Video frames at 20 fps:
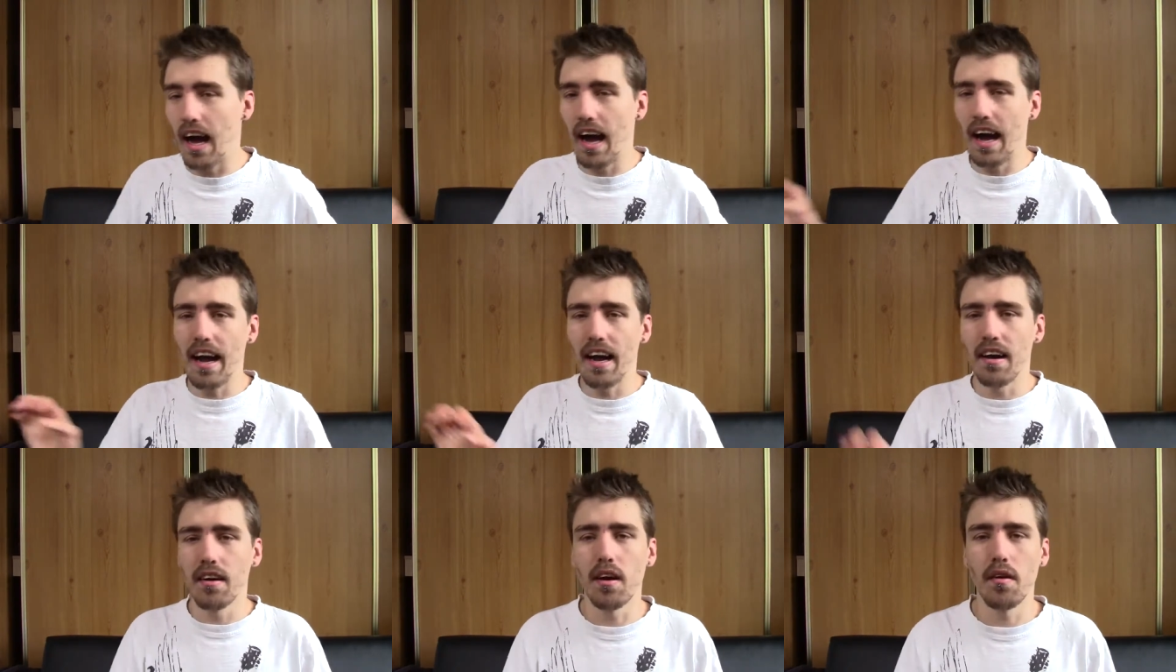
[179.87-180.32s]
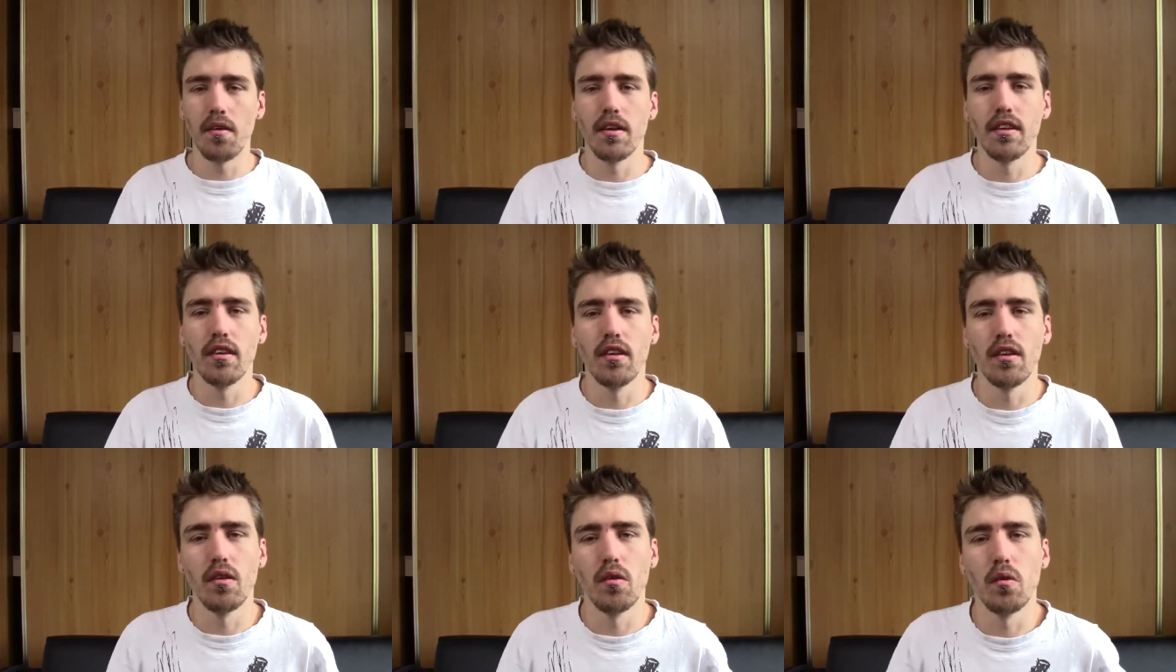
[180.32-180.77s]
I am
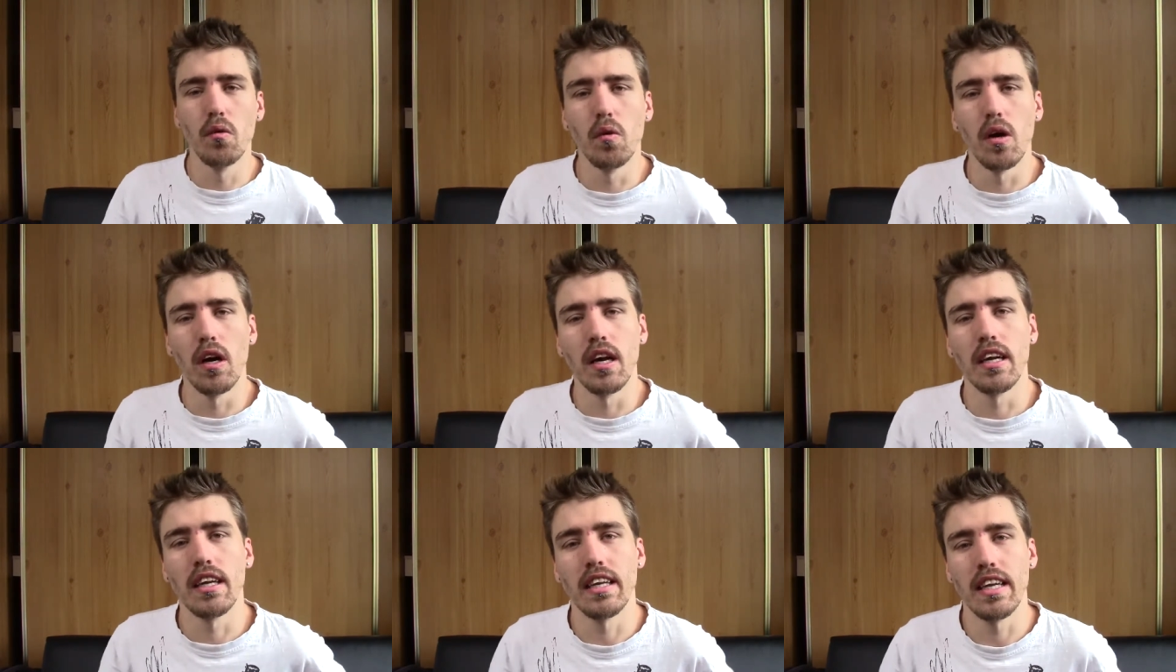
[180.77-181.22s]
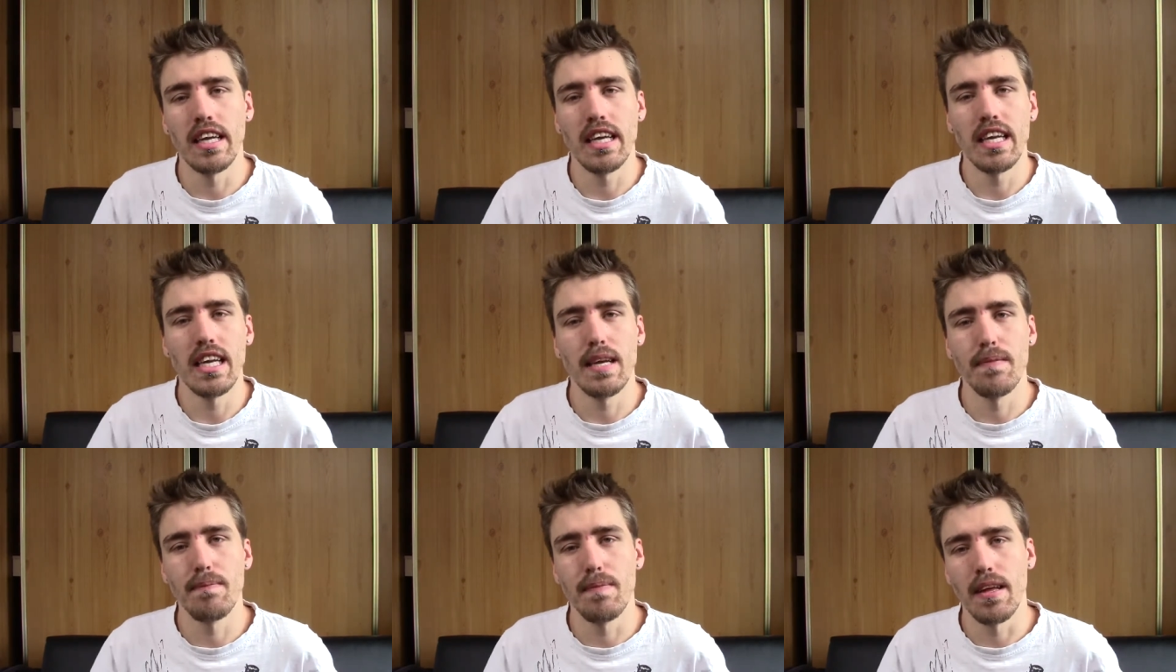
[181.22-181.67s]
going to
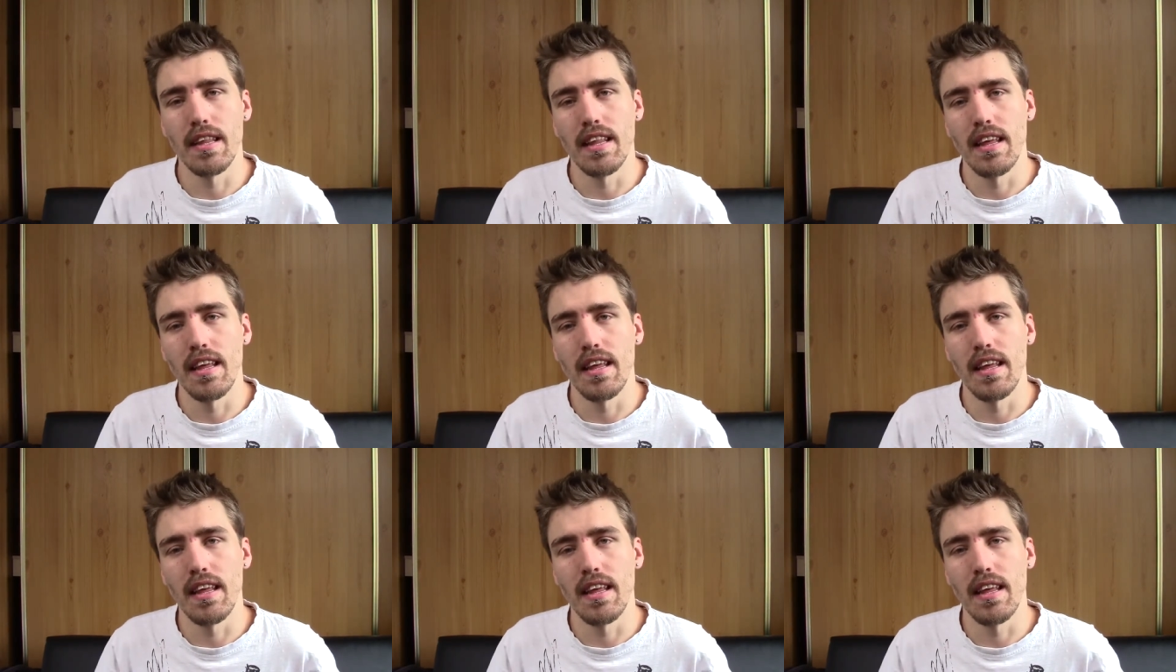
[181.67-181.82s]
keep